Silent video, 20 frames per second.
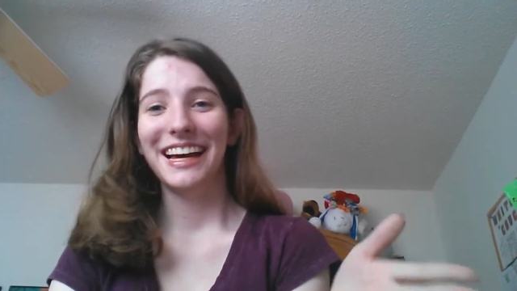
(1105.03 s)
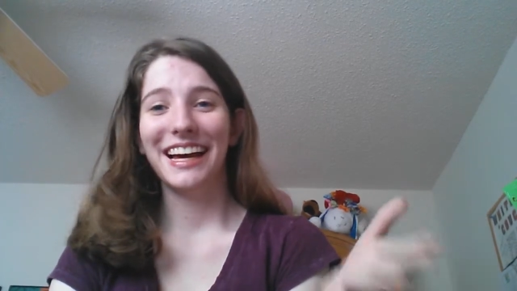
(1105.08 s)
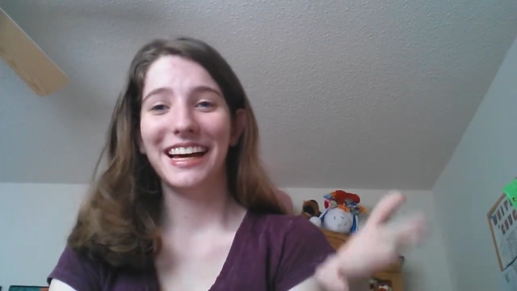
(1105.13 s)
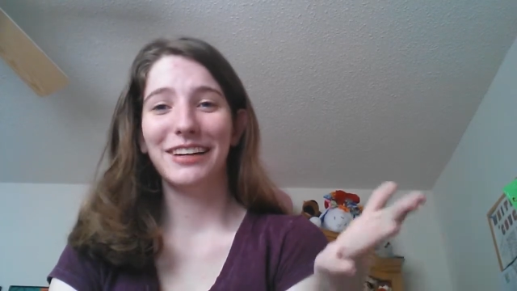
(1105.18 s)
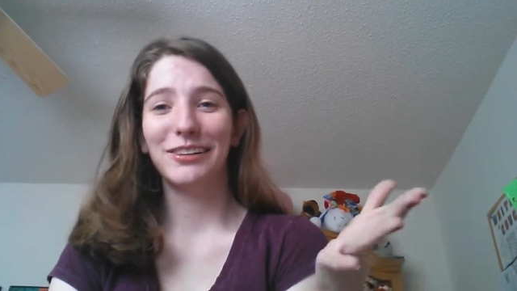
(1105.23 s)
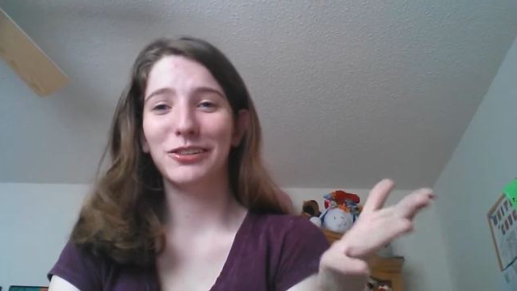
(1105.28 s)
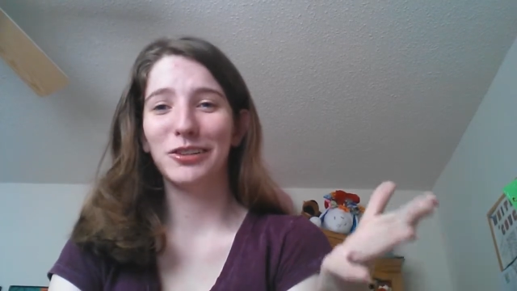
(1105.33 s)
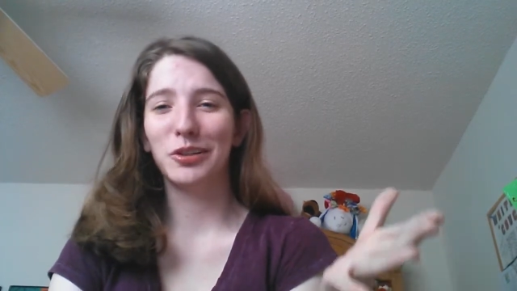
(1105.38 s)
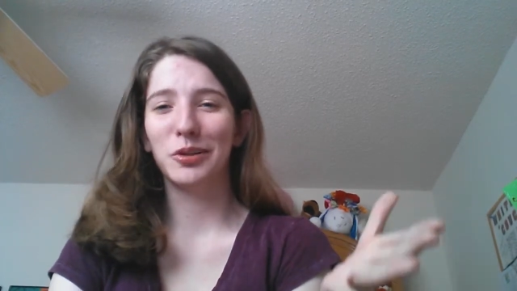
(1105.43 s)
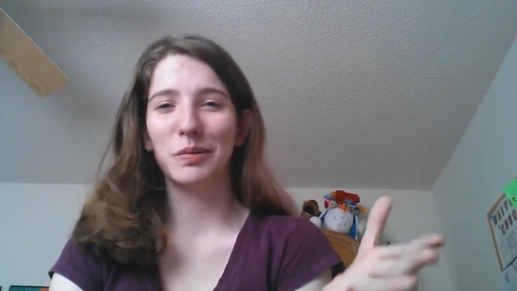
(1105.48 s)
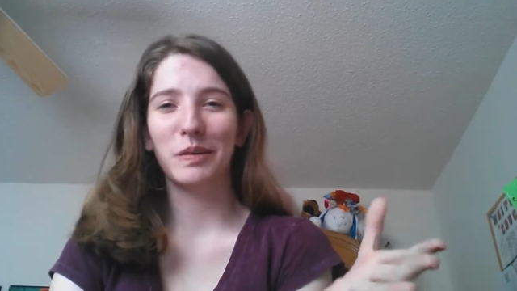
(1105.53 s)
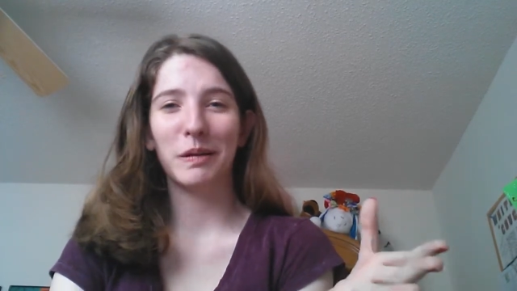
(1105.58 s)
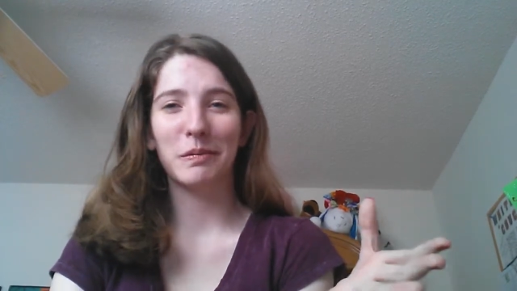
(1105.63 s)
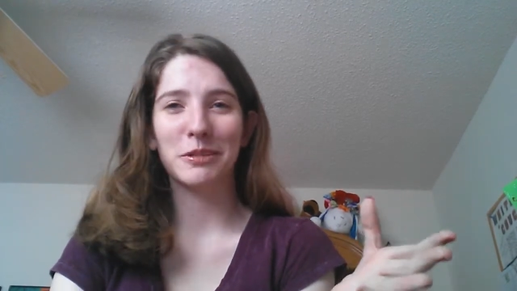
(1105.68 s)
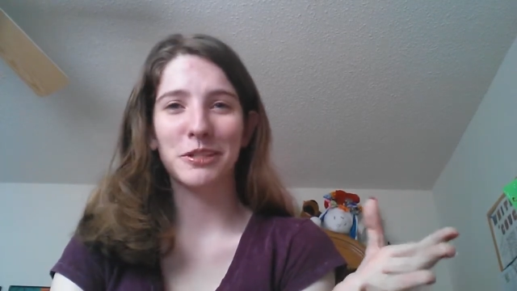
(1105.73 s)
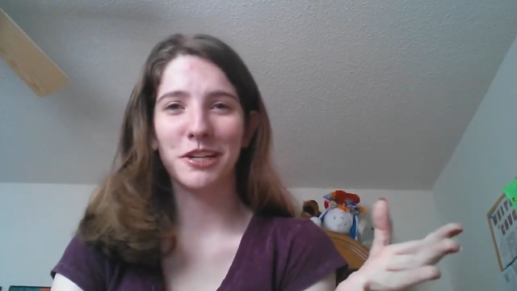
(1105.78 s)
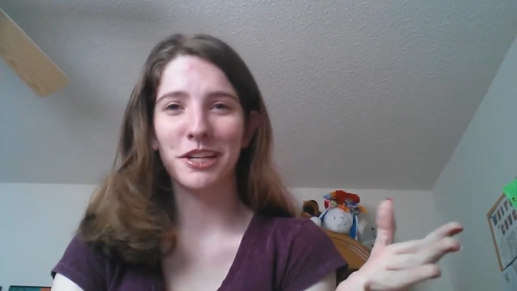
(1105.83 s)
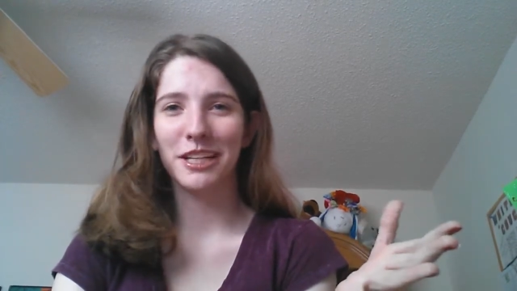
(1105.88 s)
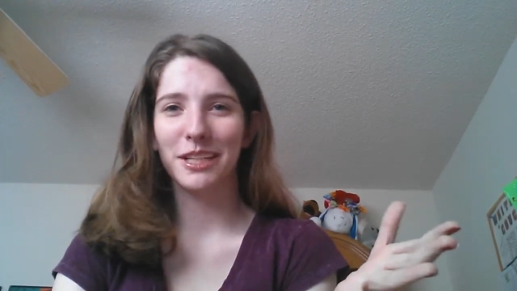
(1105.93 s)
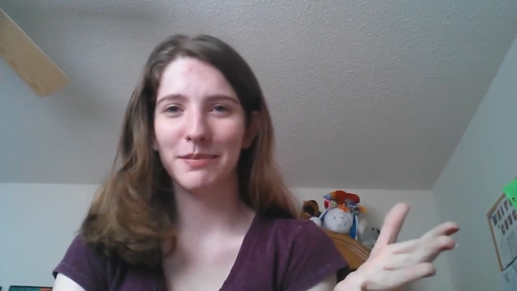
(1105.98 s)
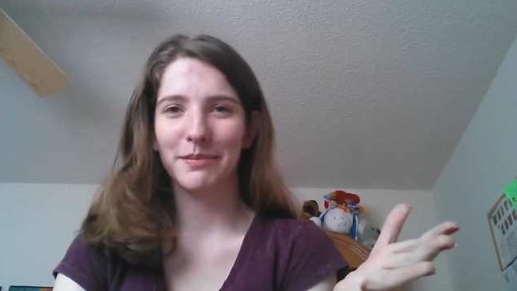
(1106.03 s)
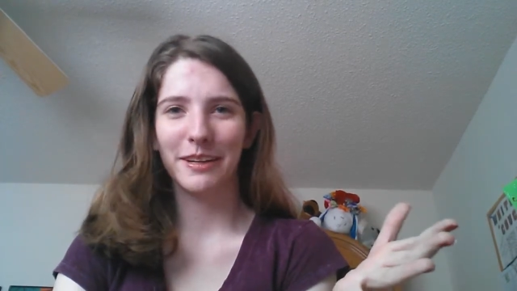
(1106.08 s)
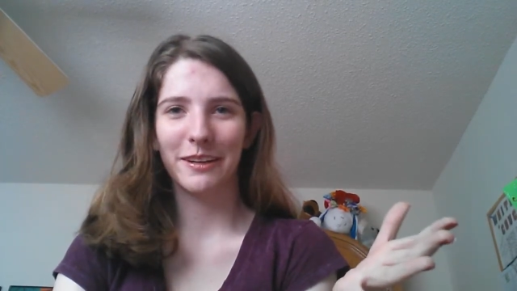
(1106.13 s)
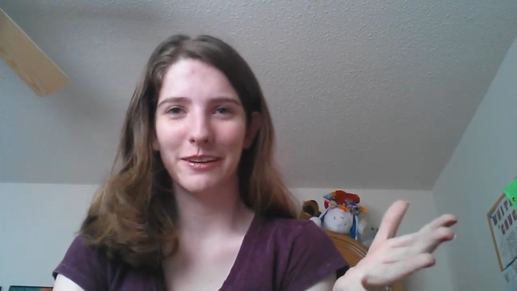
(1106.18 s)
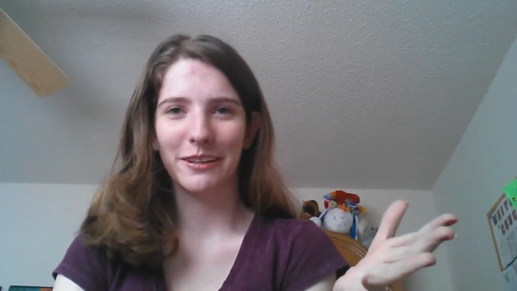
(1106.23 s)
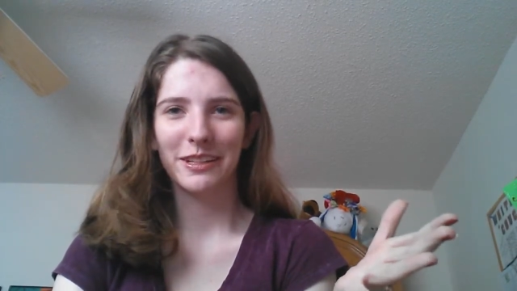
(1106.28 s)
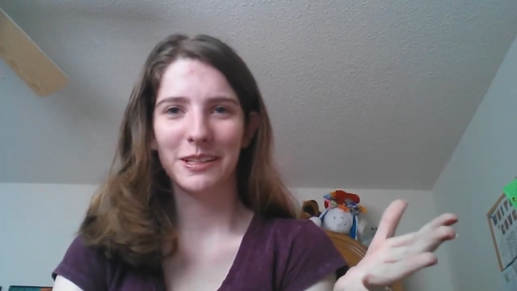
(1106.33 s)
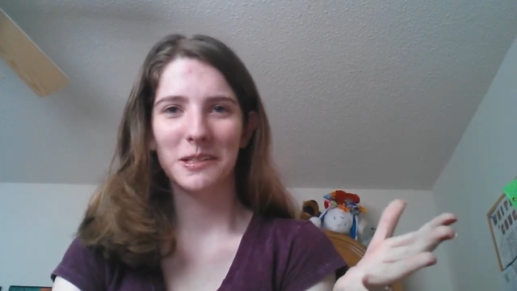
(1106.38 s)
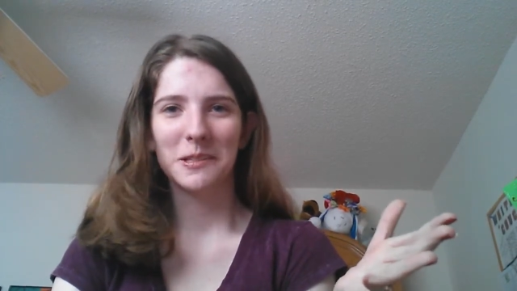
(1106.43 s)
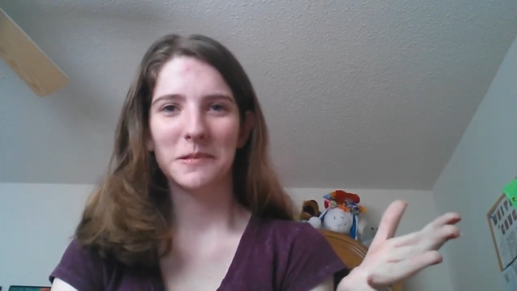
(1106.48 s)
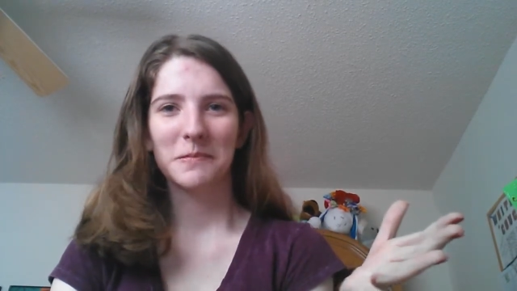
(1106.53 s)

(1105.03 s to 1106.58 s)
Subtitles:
I don't know what I'm talking about.